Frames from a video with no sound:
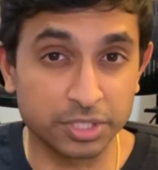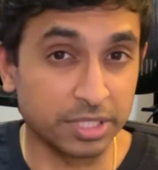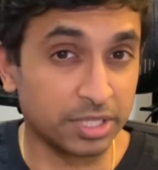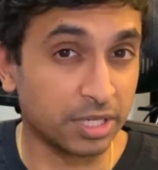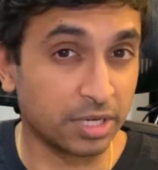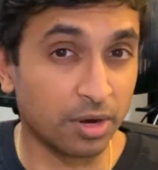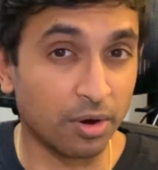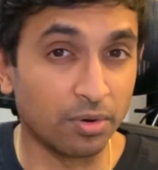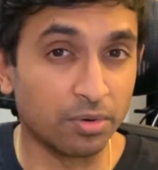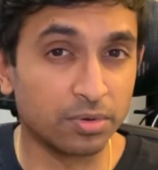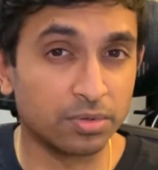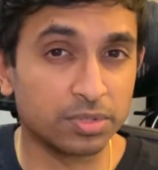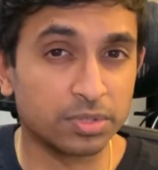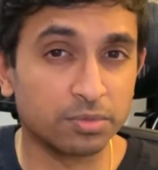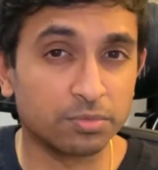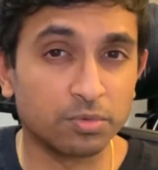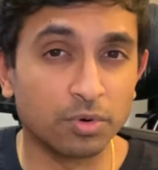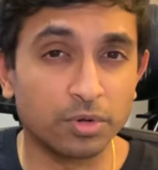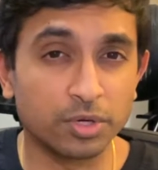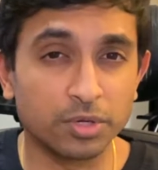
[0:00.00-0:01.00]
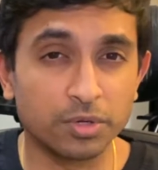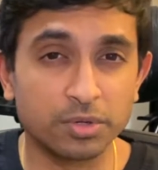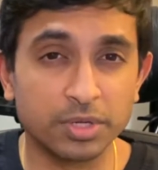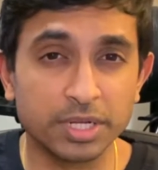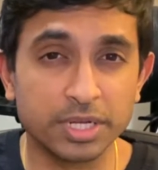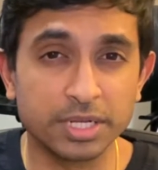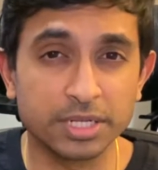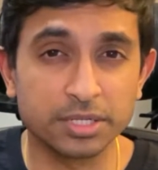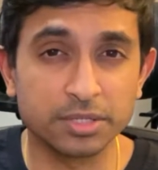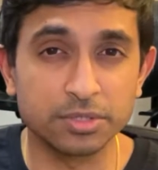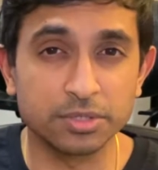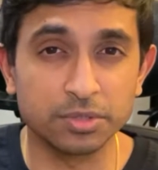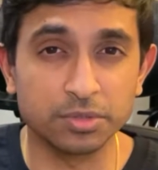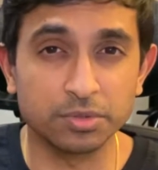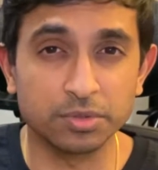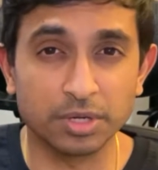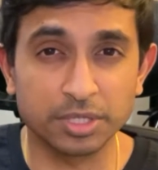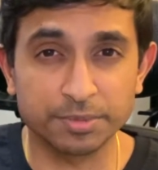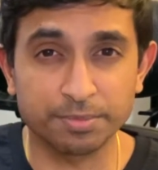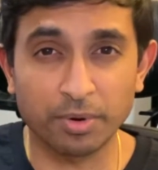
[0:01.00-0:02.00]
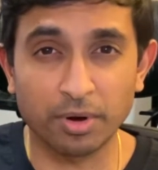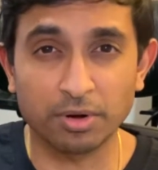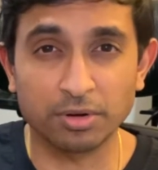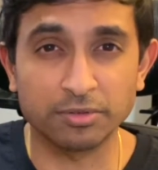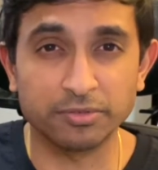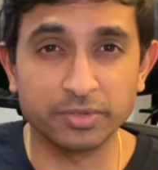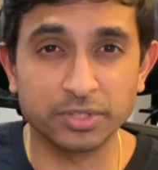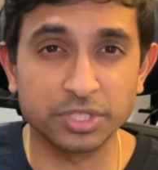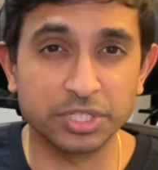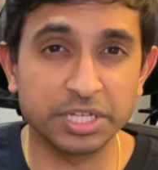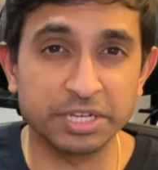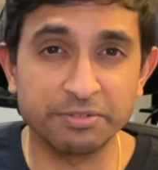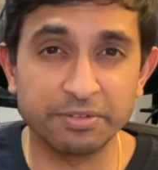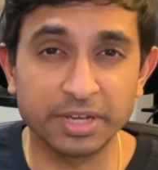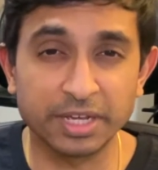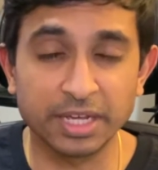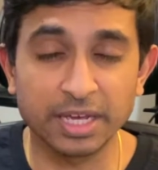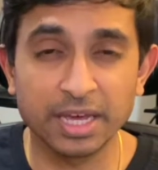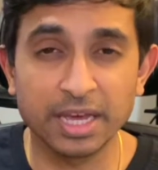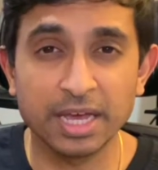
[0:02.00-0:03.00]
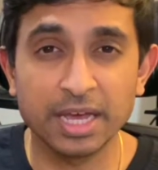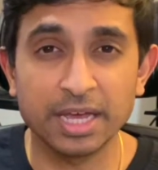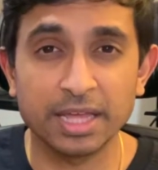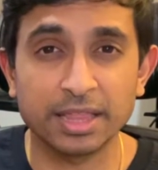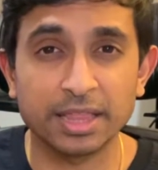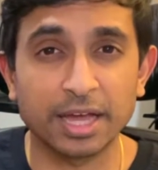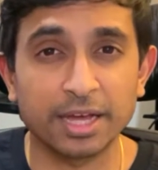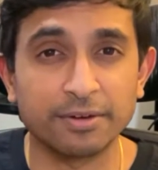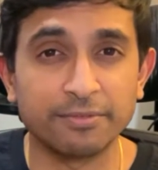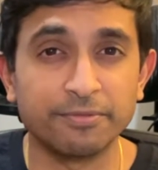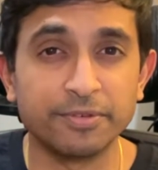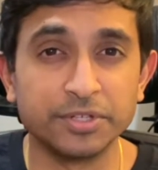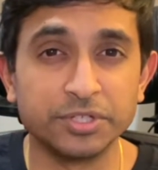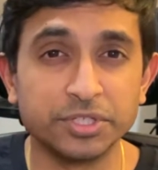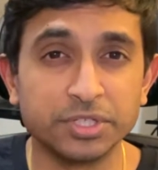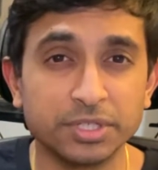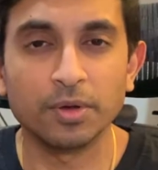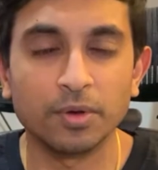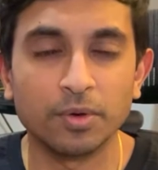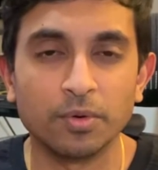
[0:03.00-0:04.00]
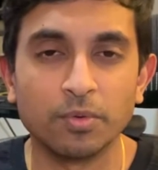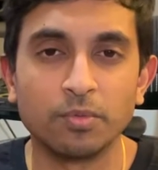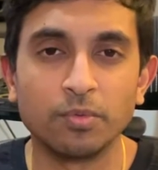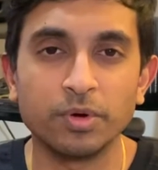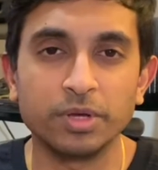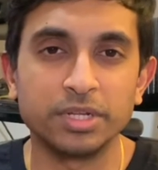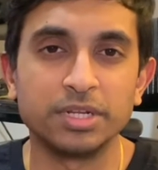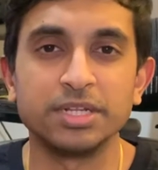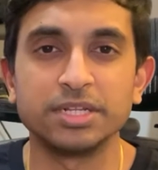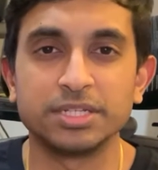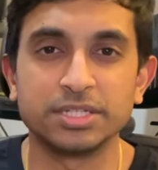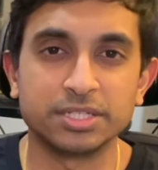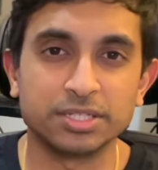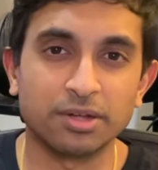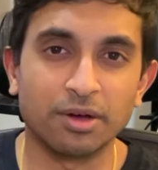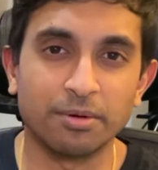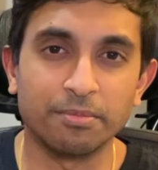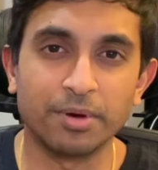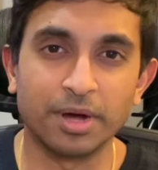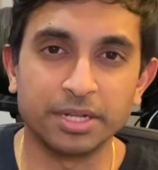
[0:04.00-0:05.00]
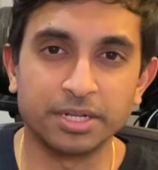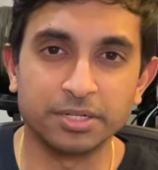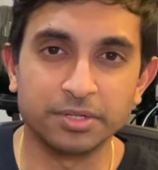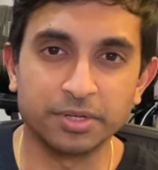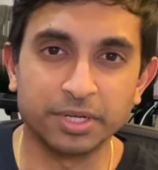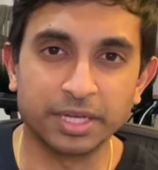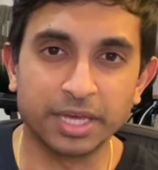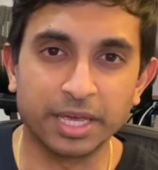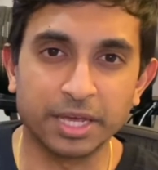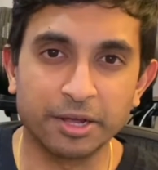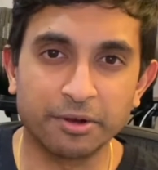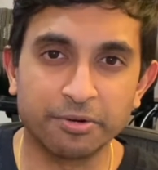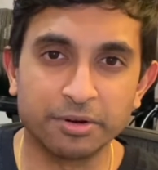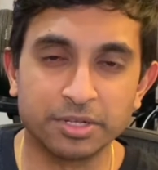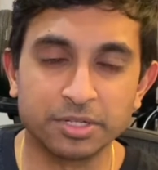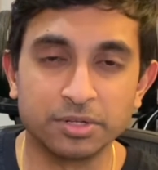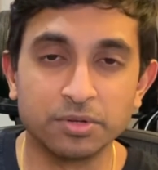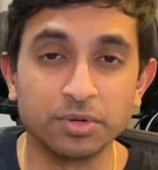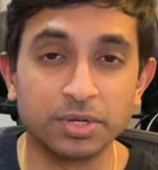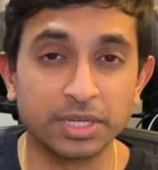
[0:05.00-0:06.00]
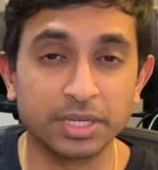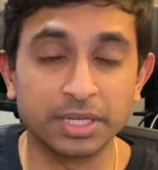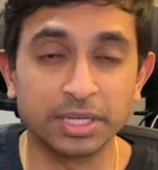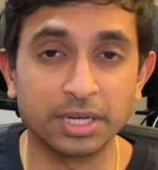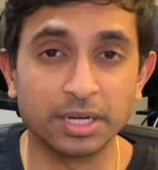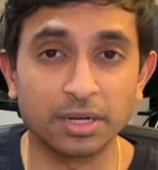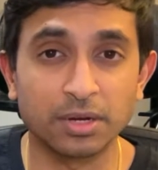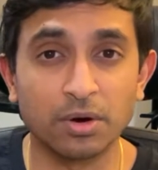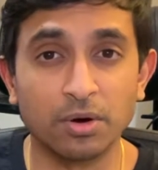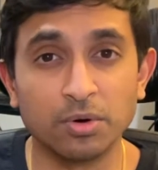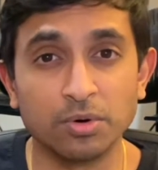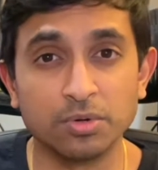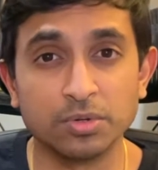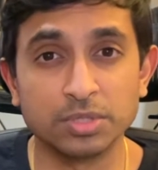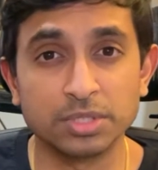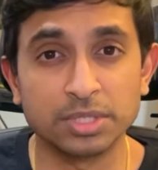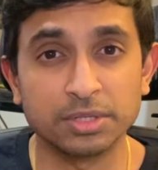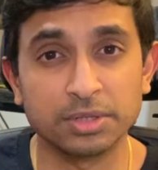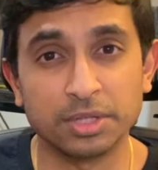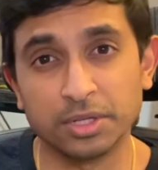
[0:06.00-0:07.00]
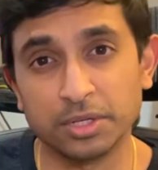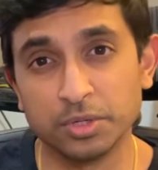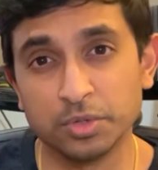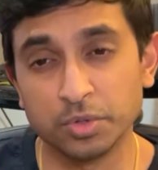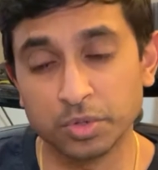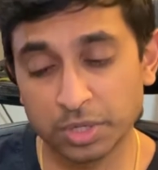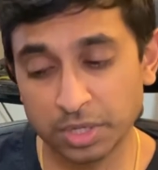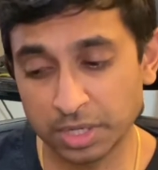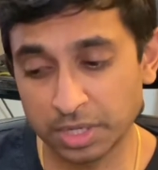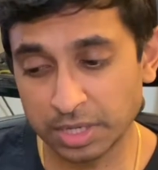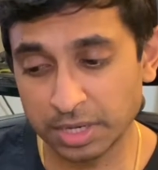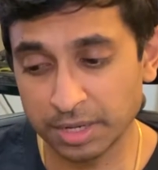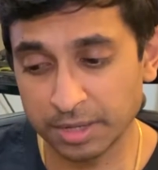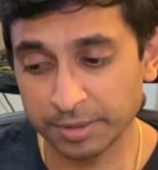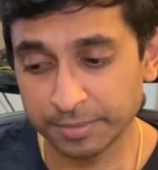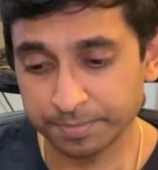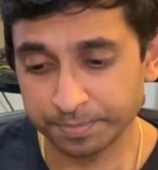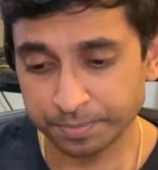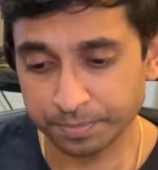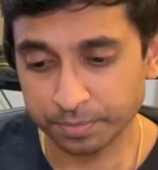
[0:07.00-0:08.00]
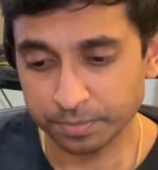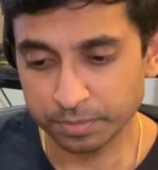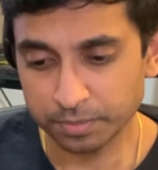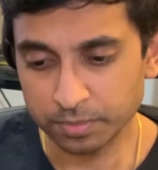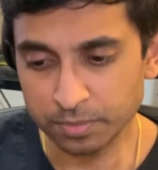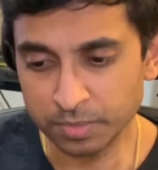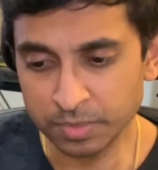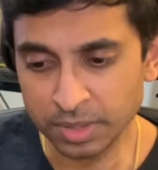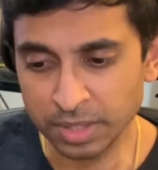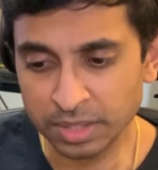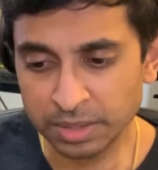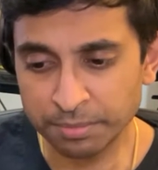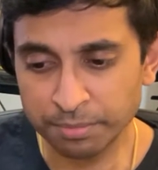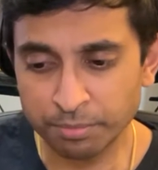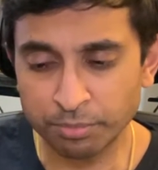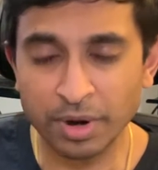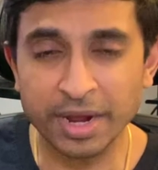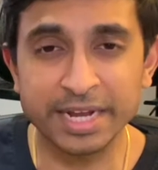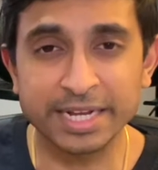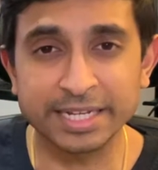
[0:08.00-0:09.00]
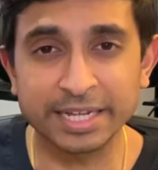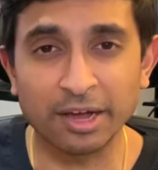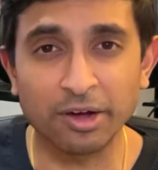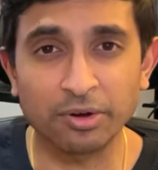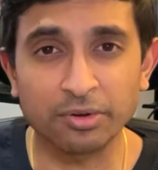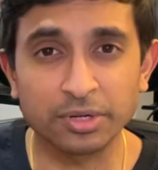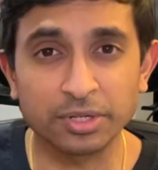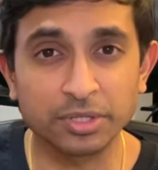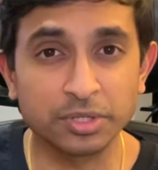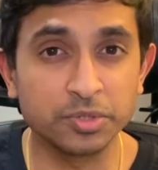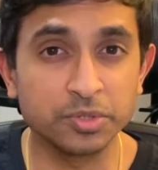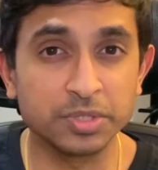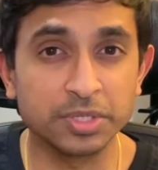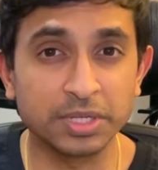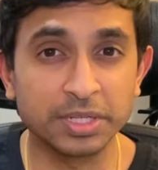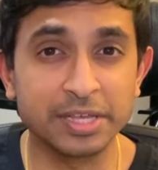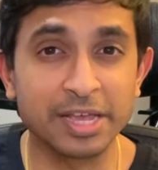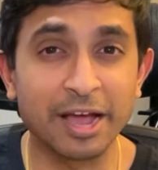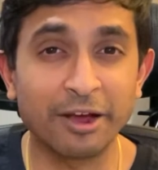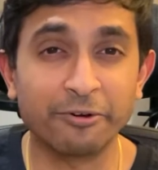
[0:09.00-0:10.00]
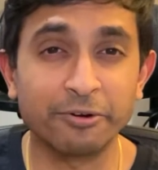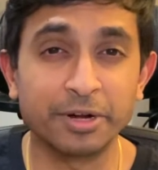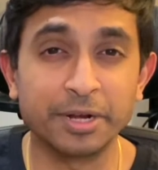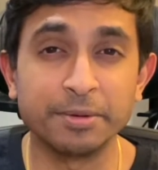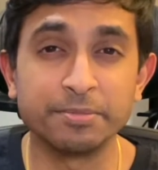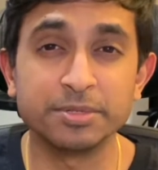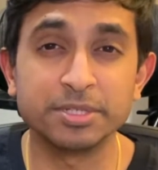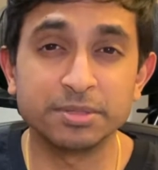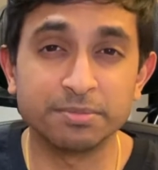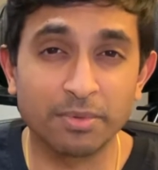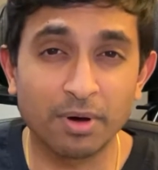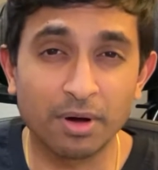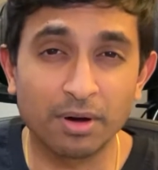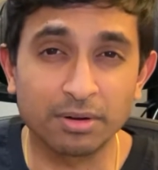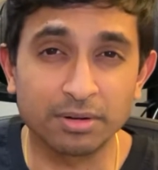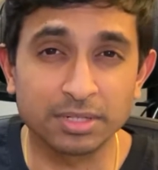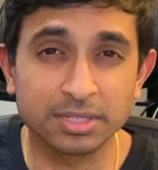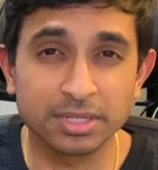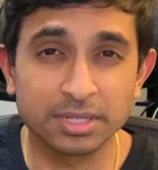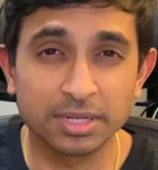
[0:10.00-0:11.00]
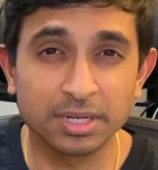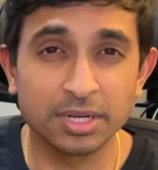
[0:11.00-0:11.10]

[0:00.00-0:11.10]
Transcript: year goals and what you need to do as part of achieving that vision. What you need to start by doing here is looking at goals that you can break down using the acronym SMART.